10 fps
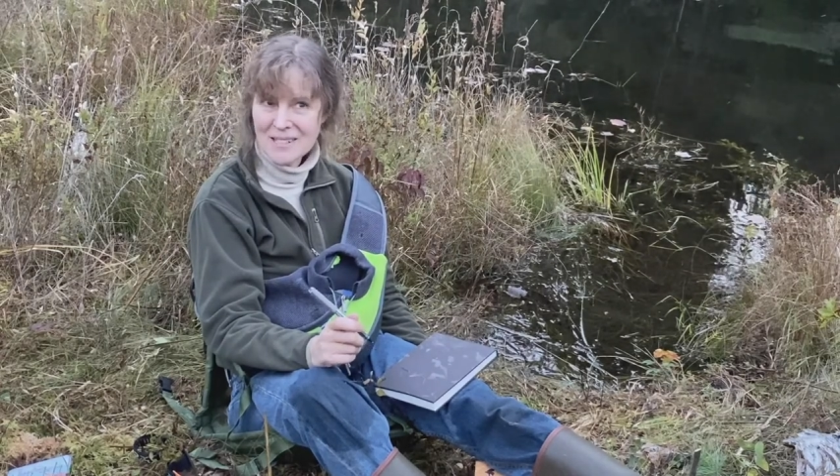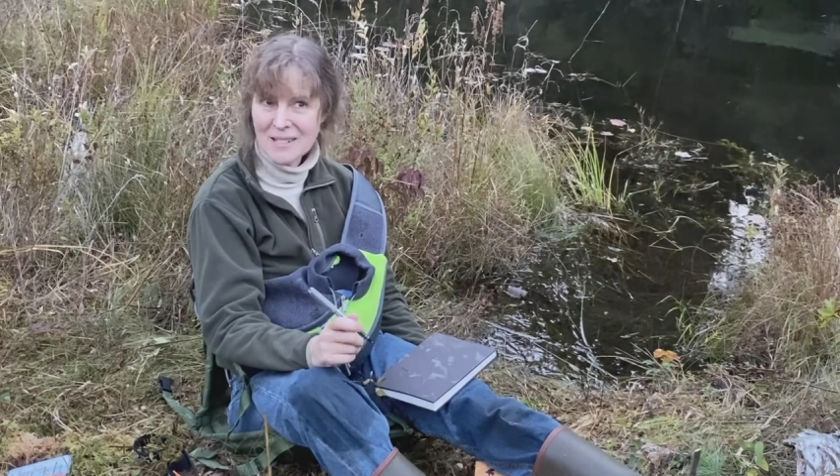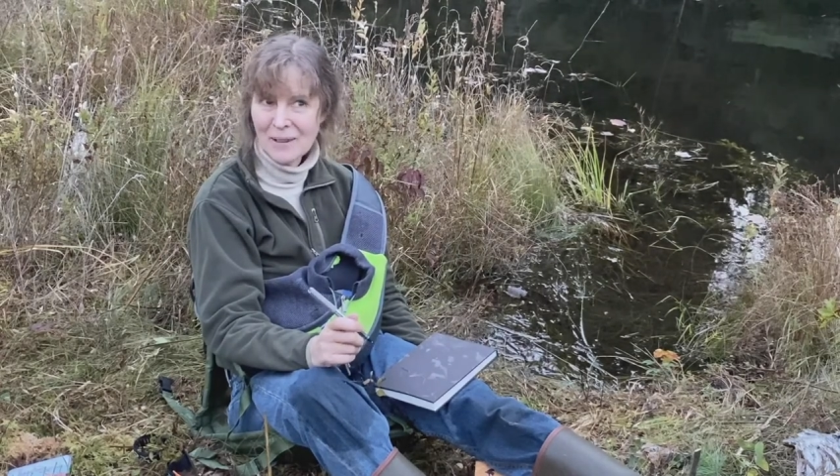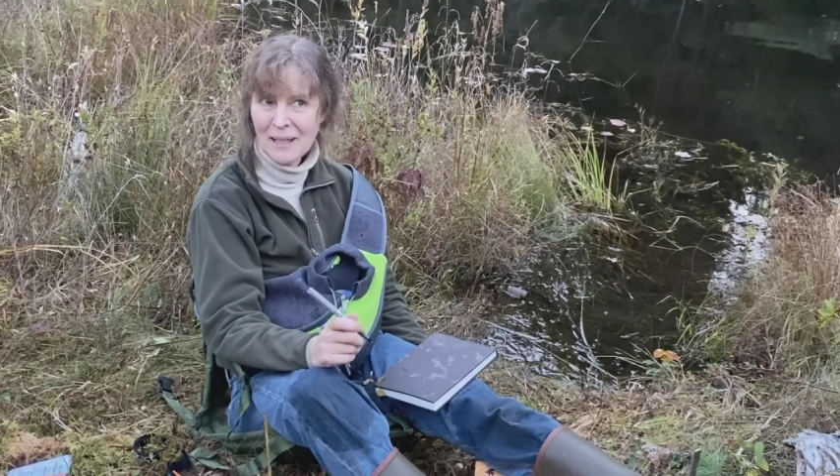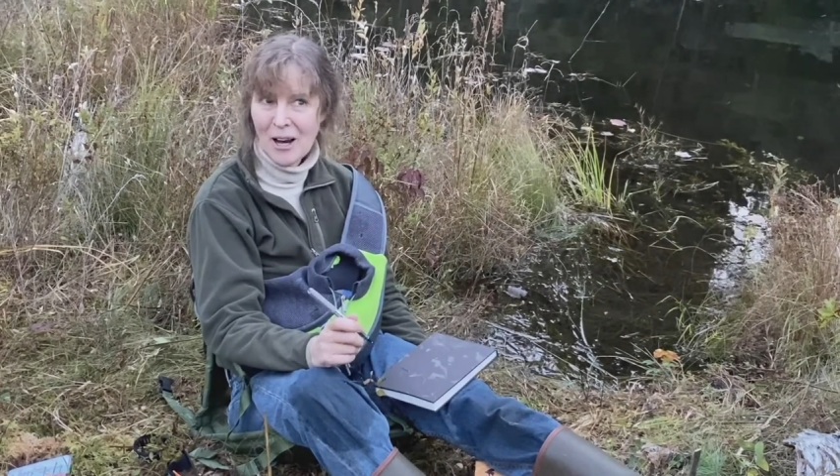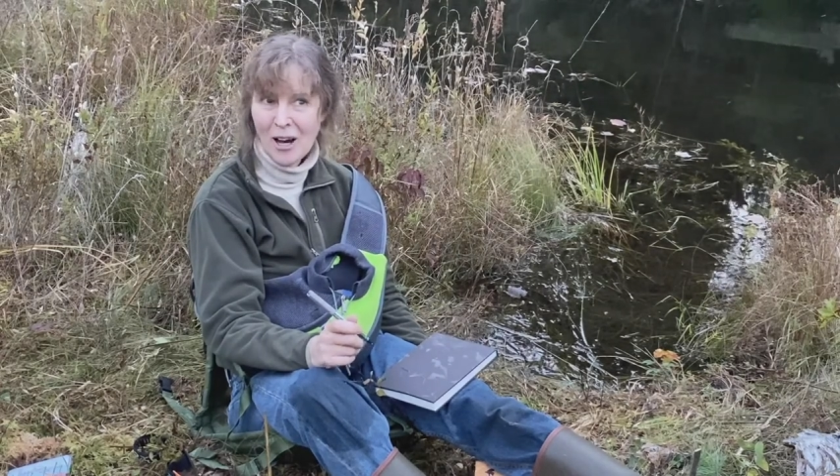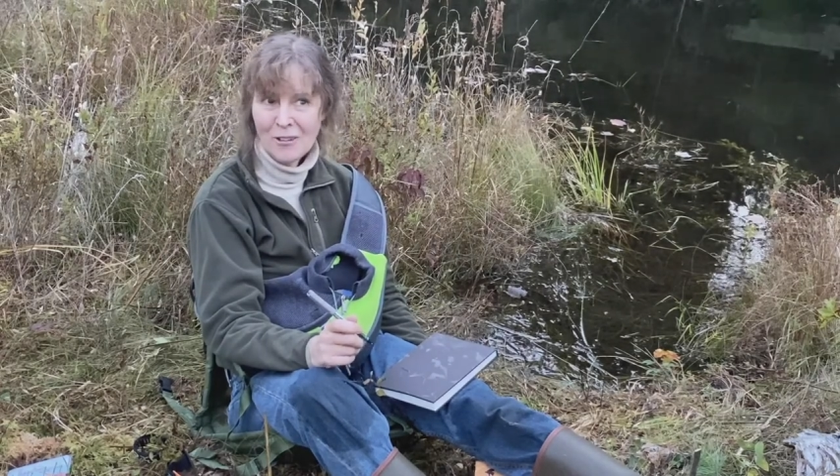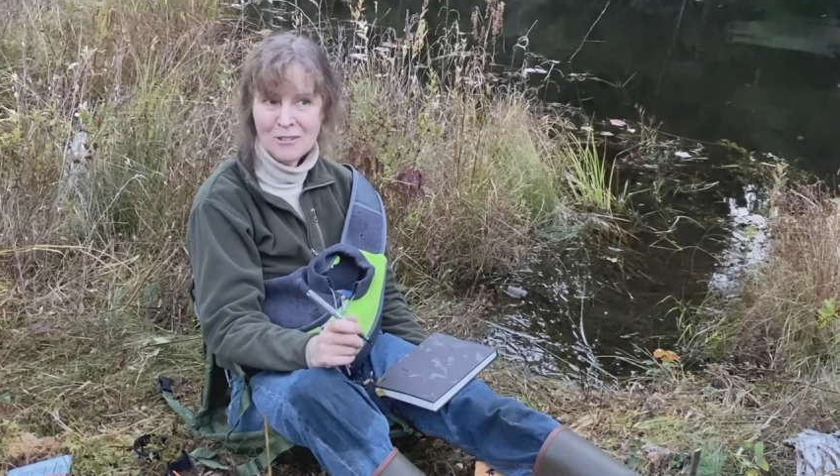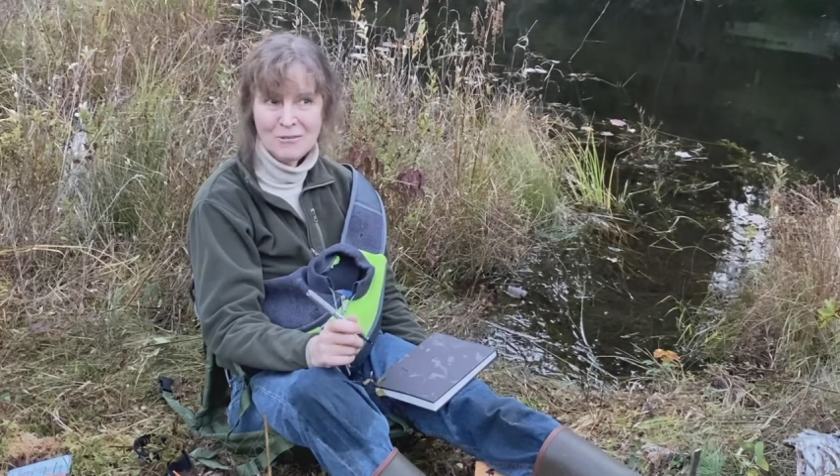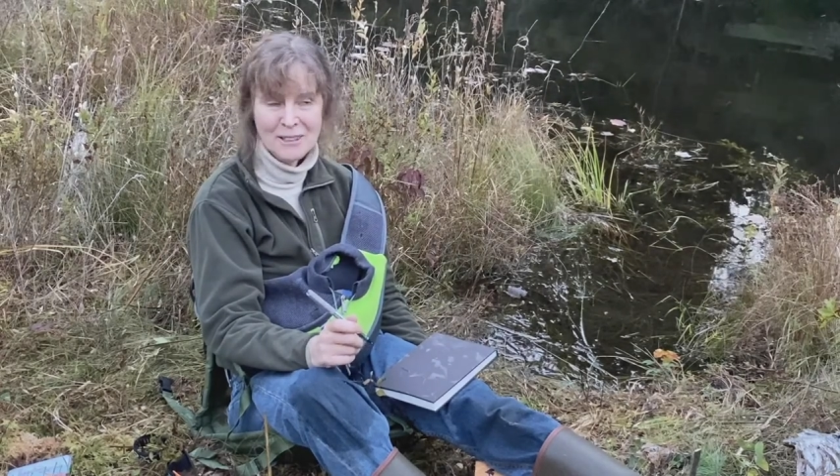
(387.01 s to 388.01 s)
So I
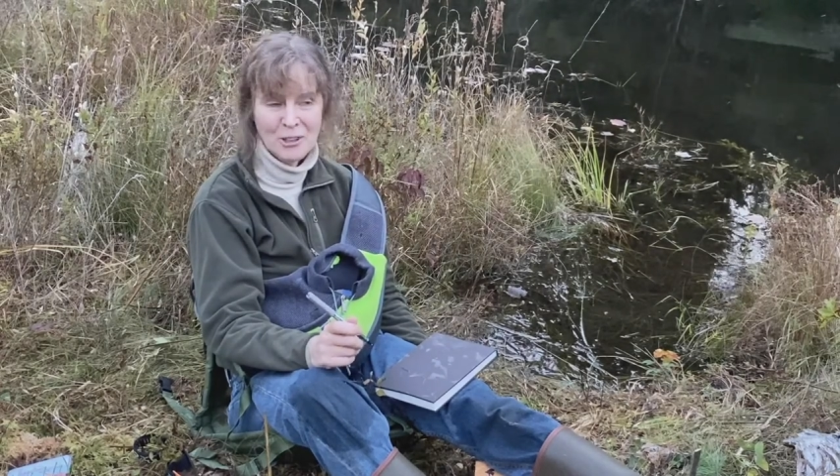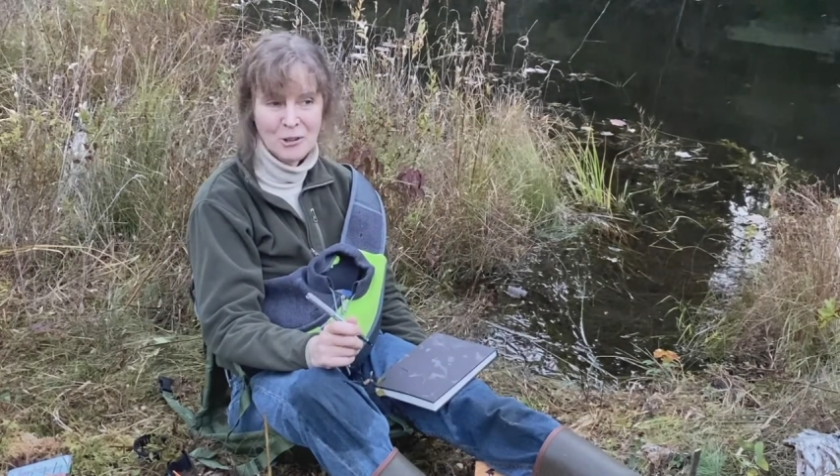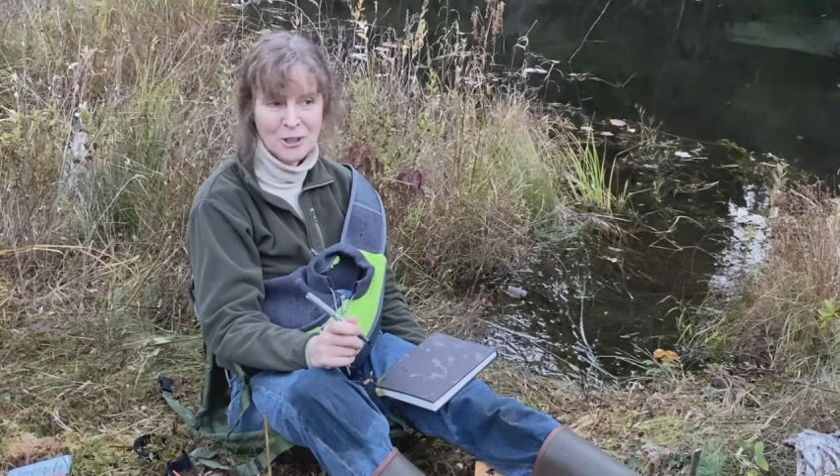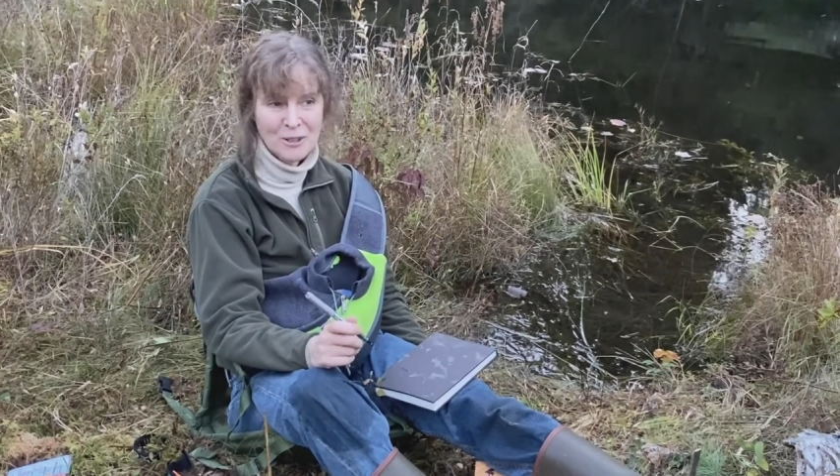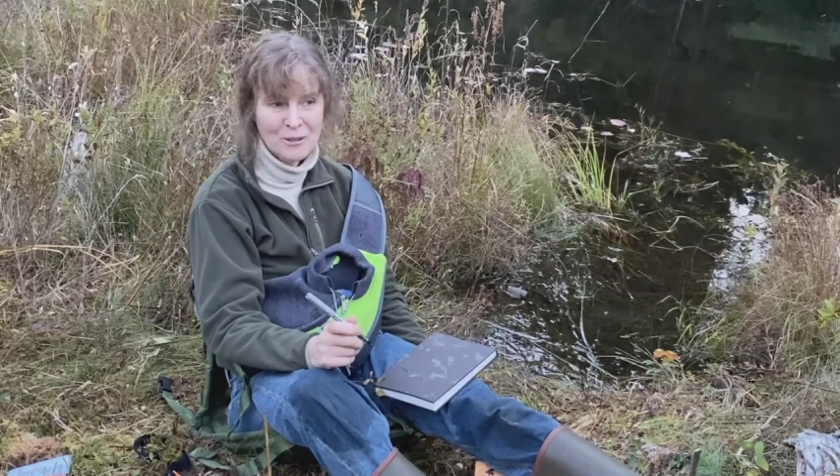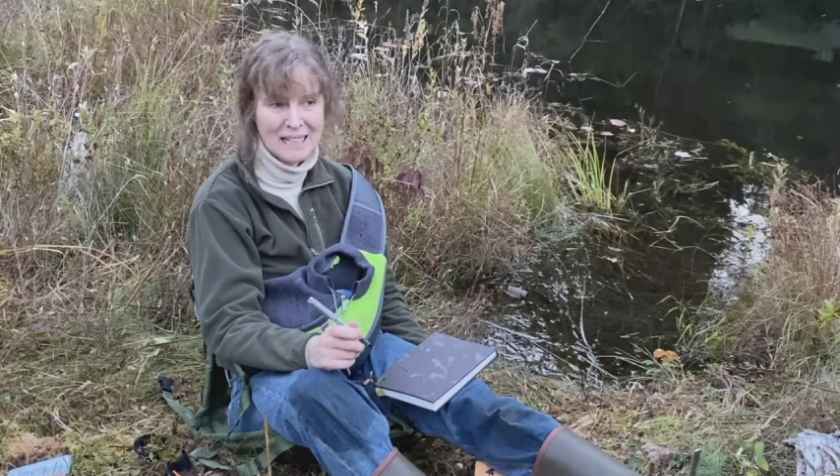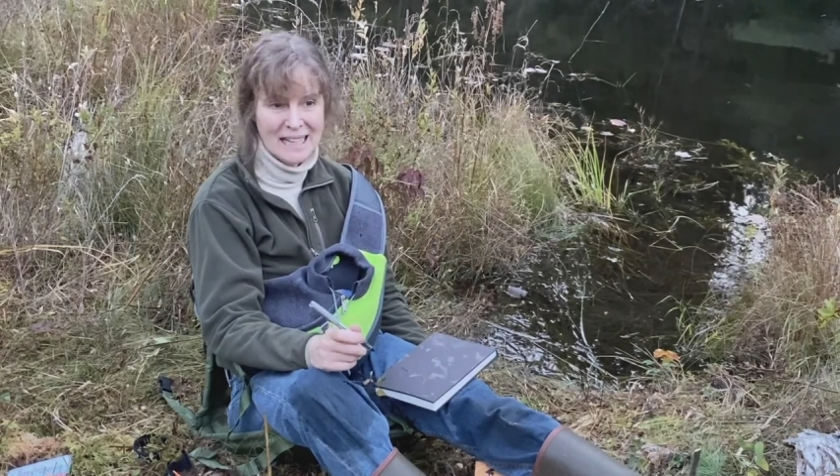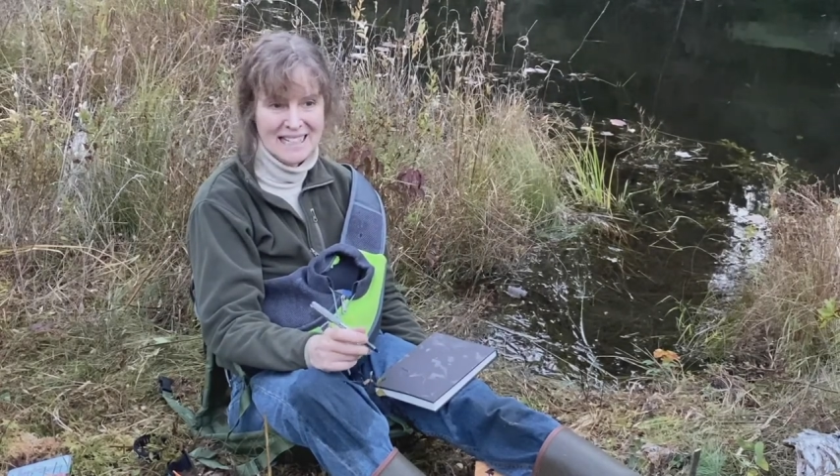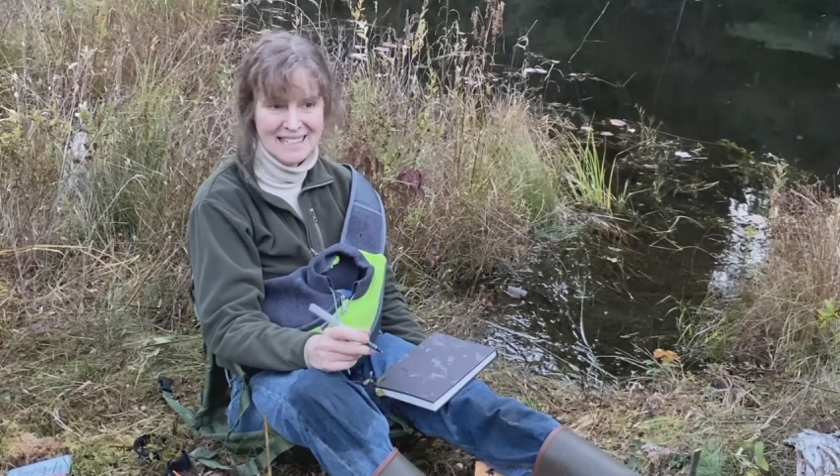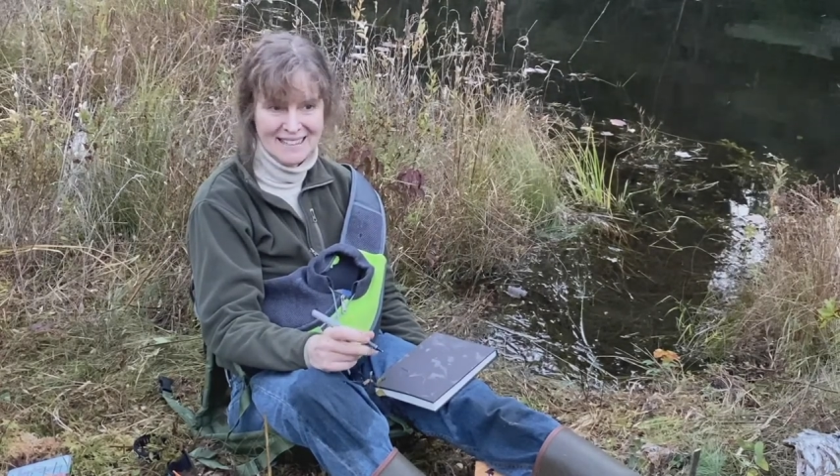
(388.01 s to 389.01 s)
often record what
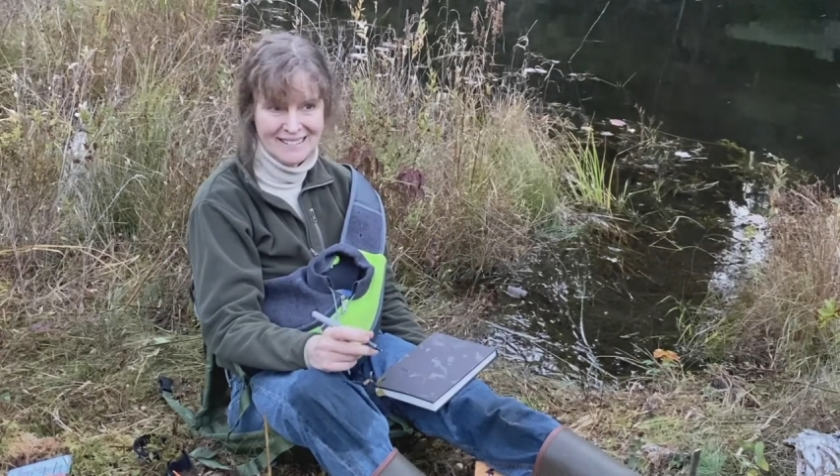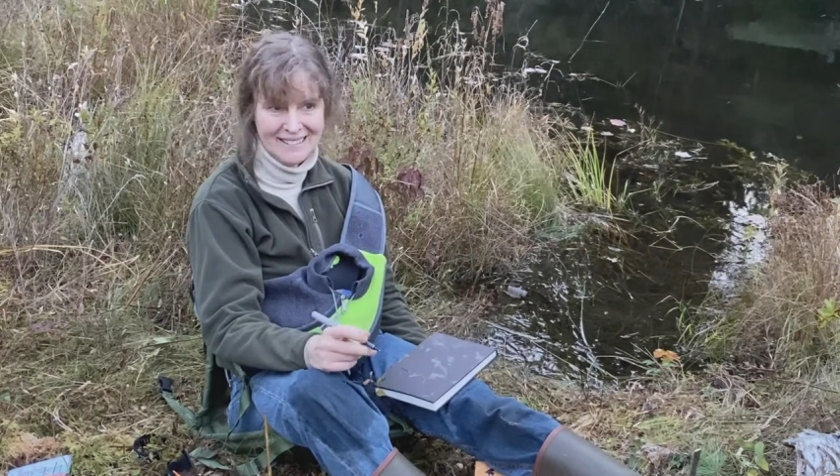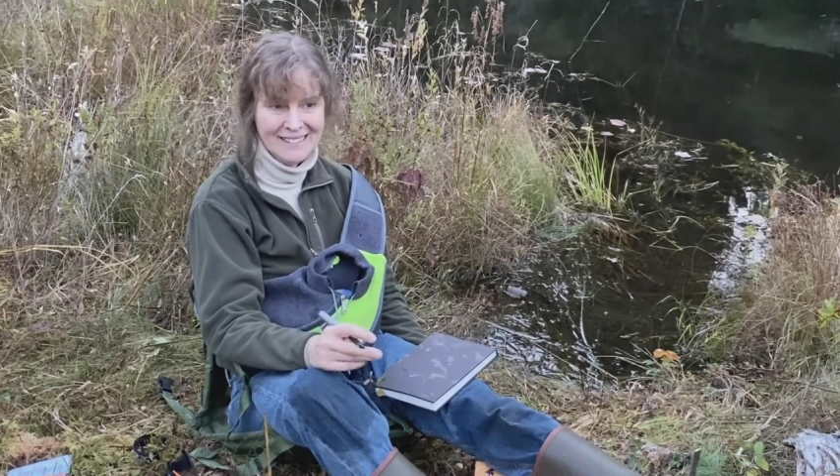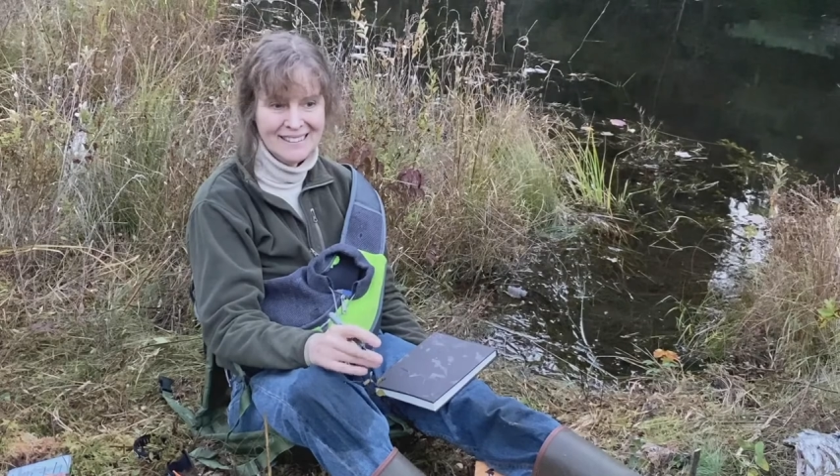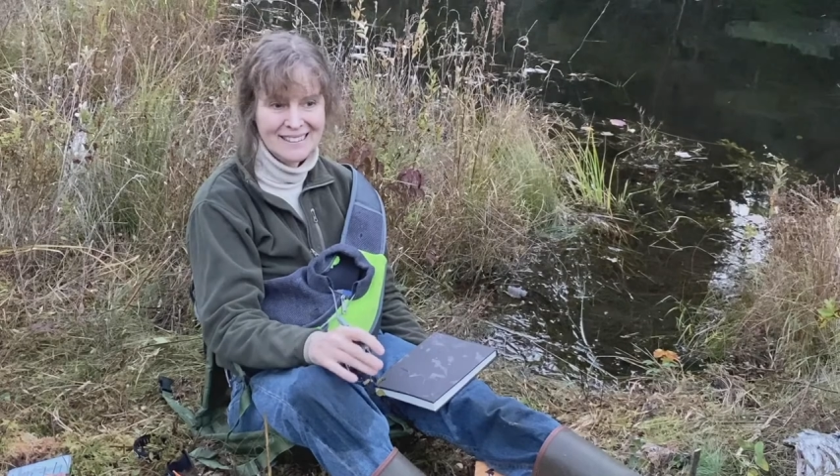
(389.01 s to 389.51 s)
I hear.